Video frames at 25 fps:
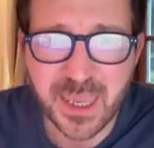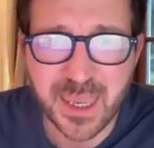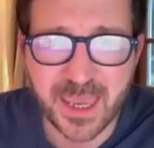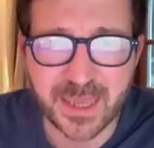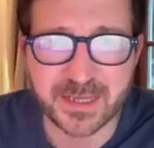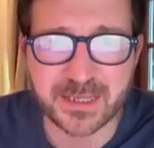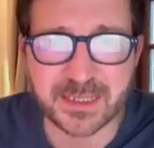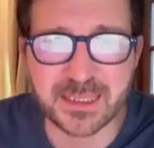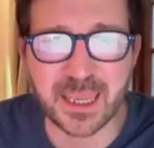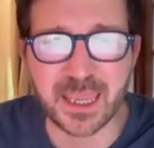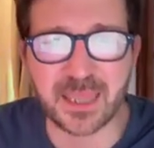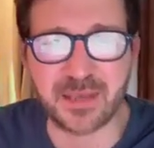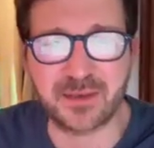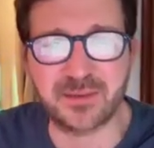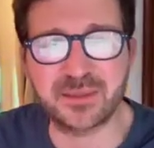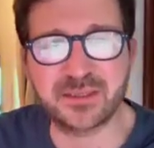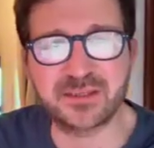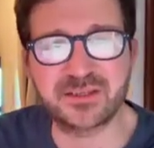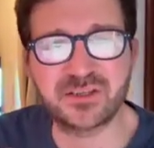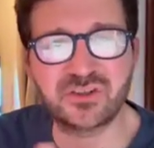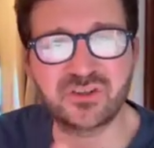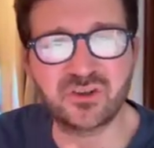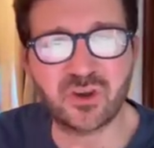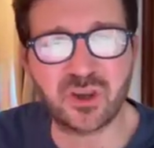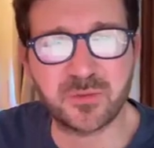And again,
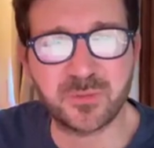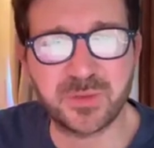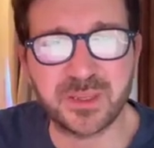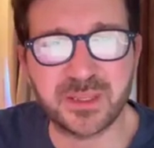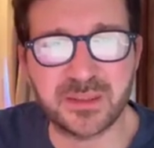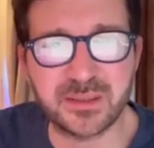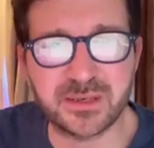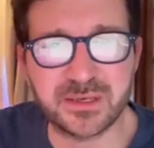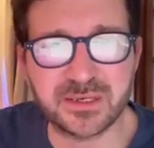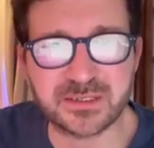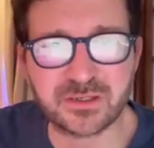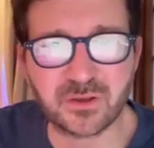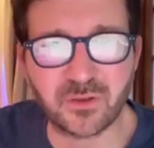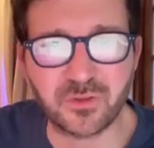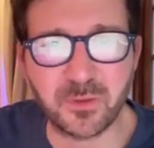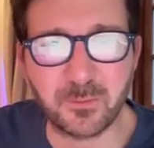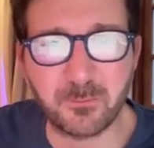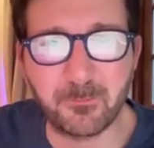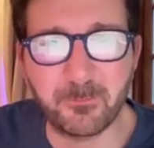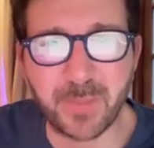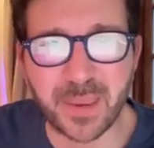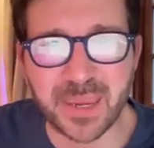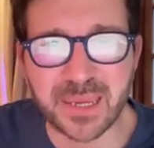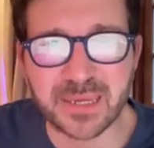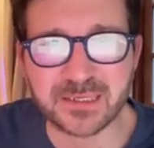this is showing me that it's on the
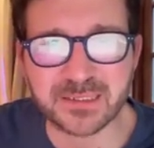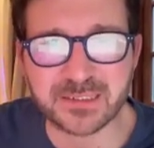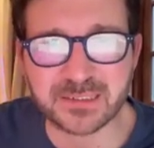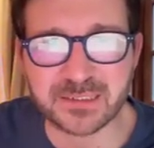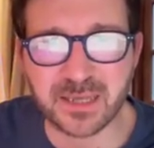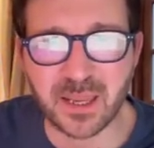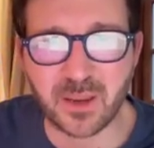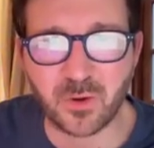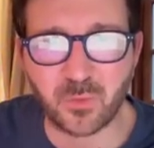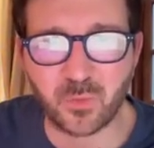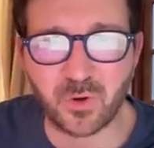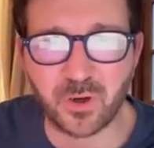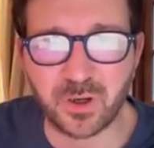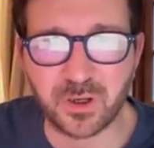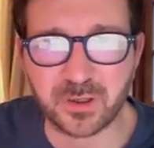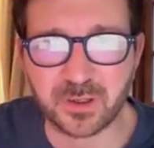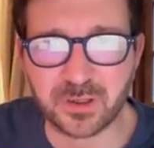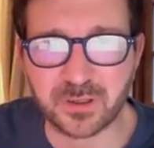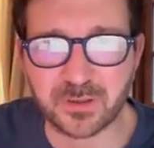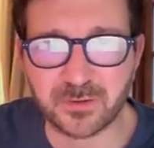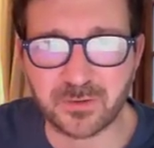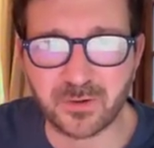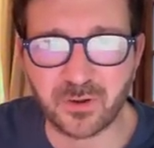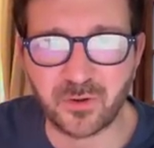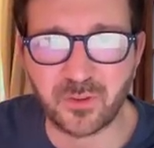base
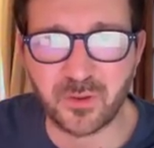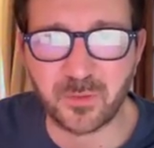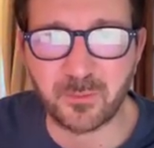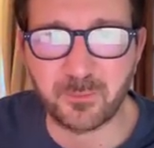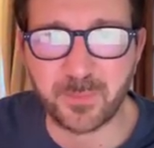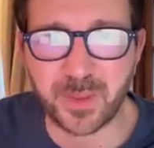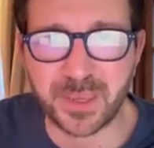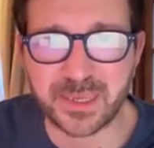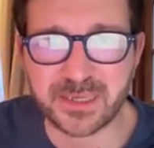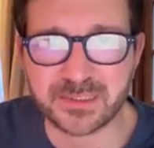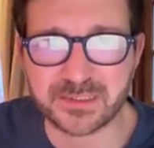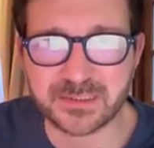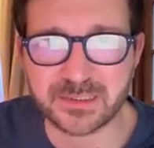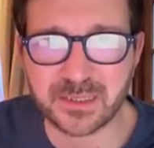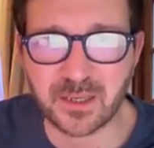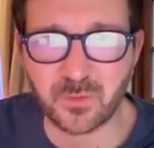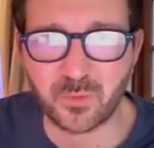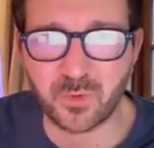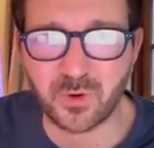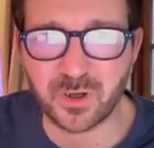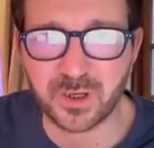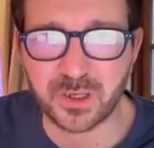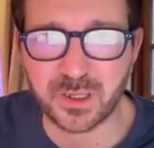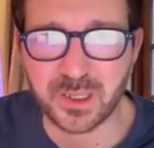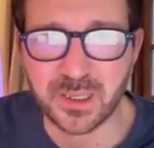network,
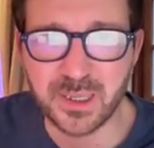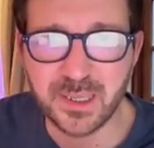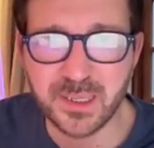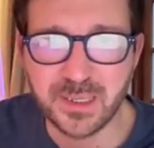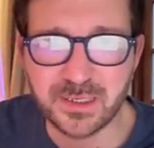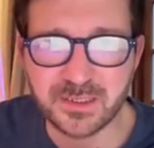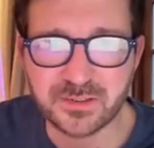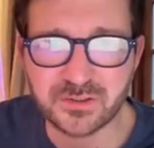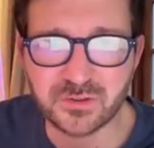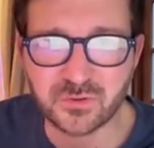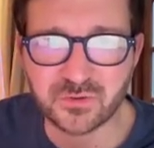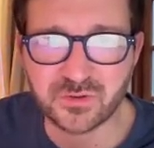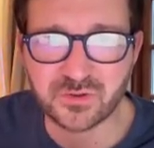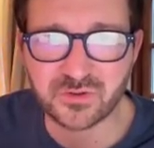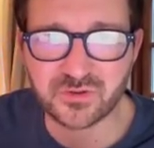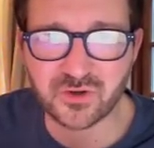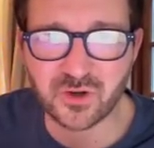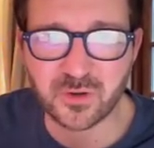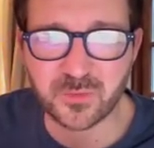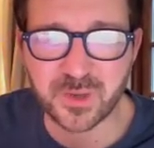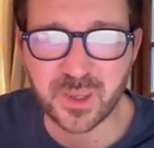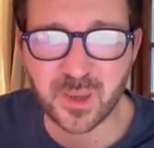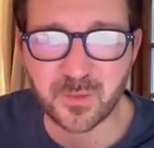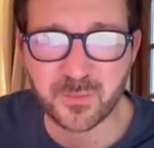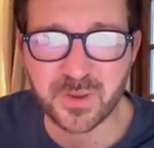It's also
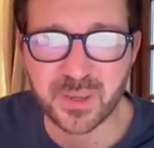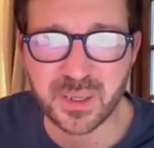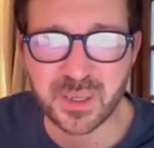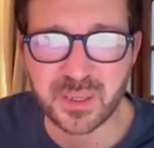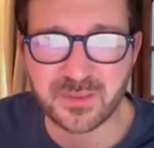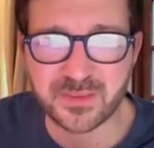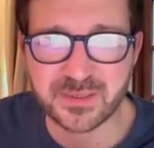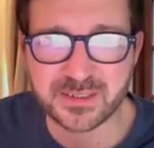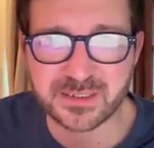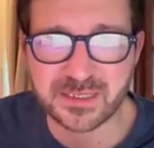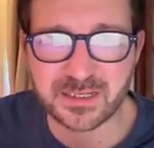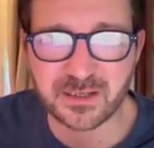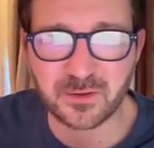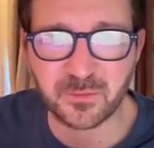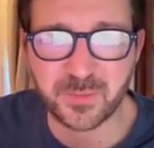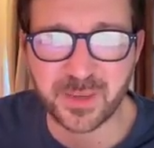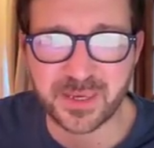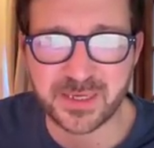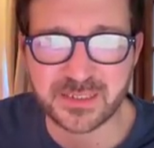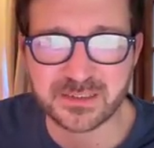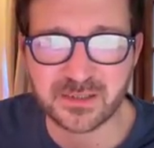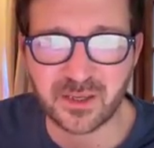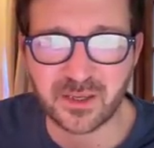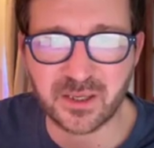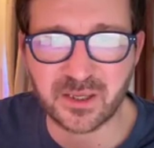showing me up here, this little
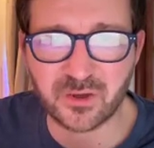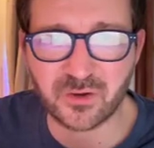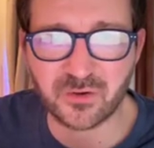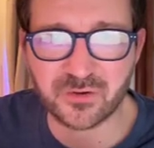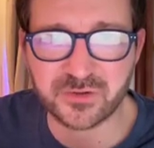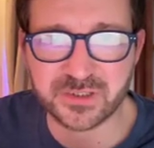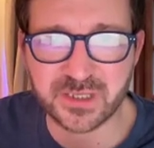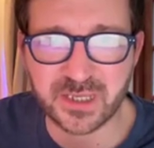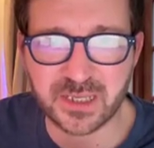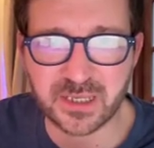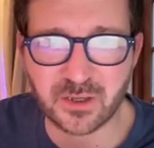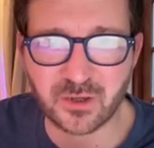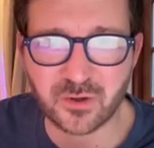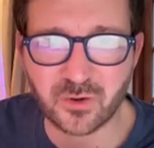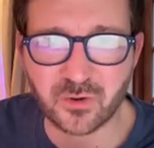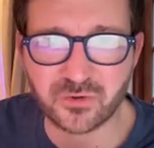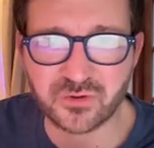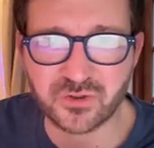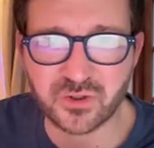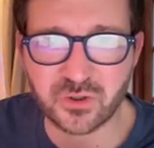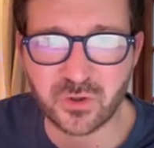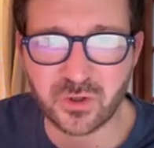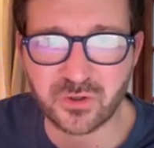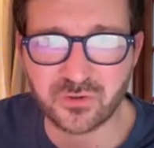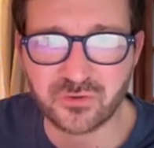base icon saying I've got
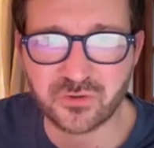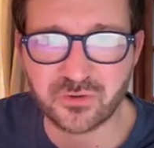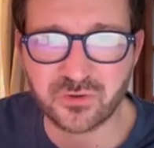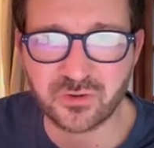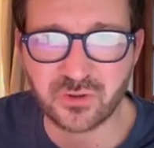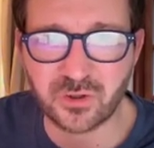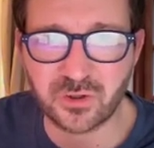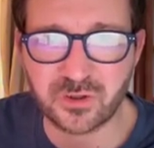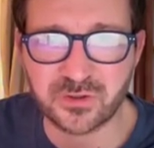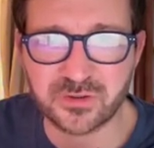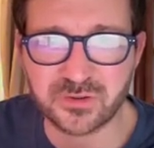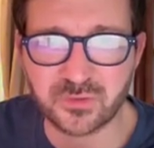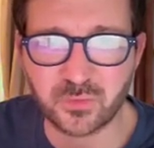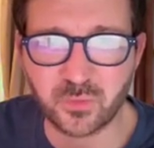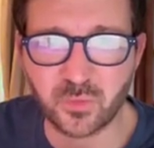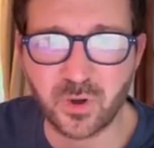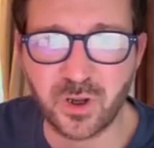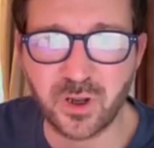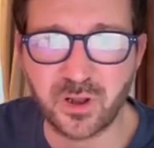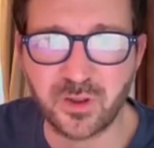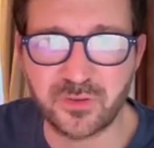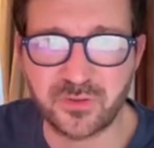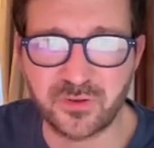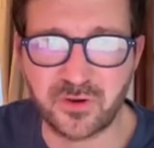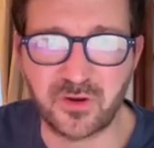$200
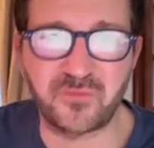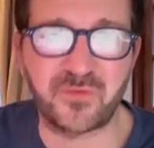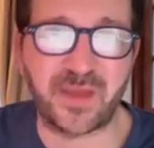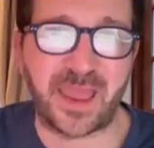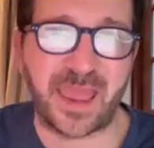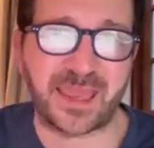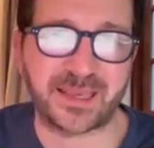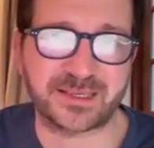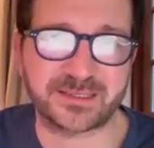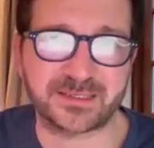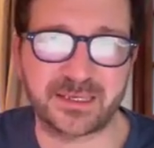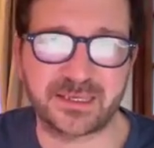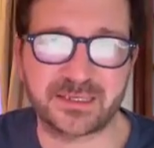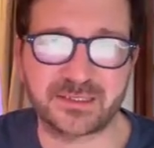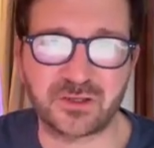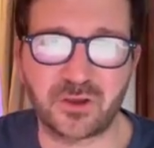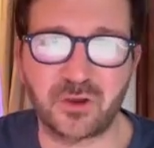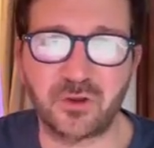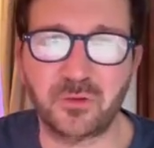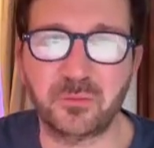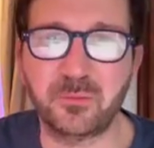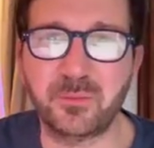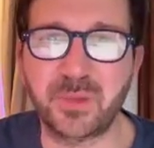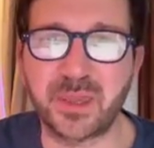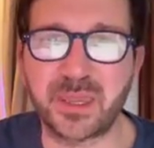worth of assets
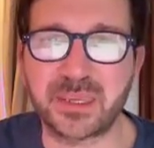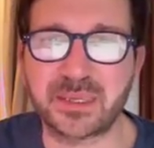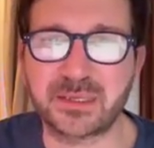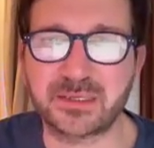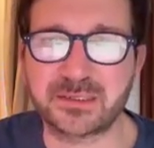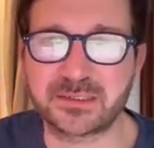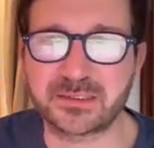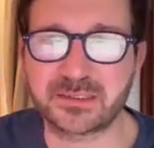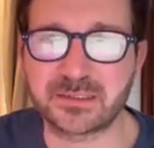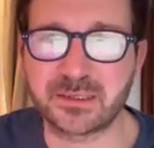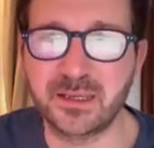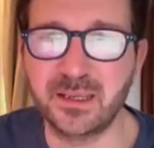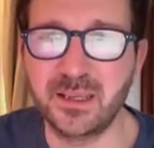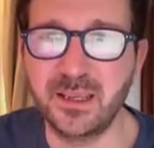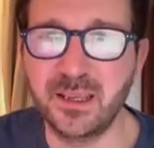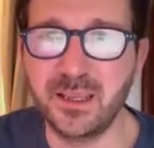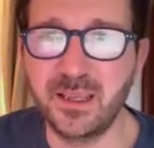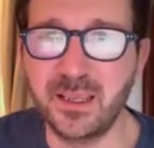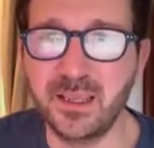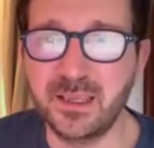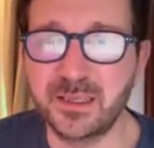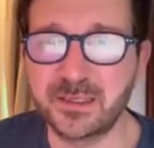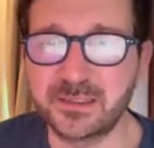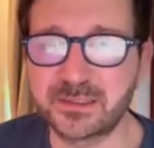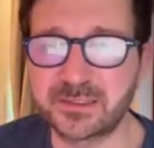on base.
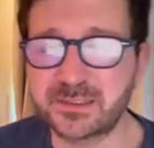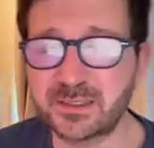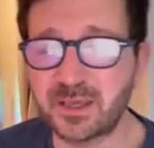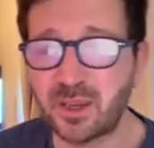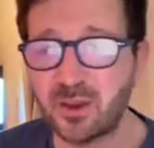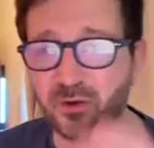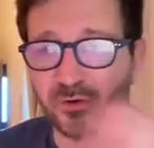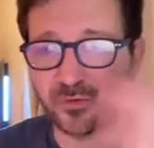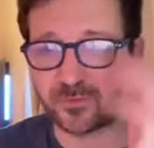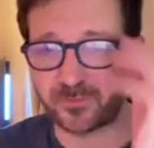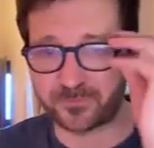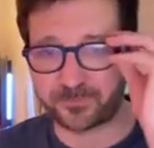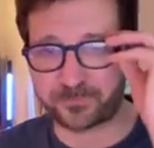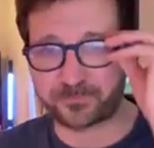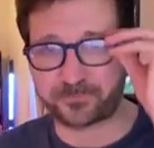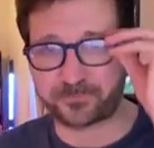So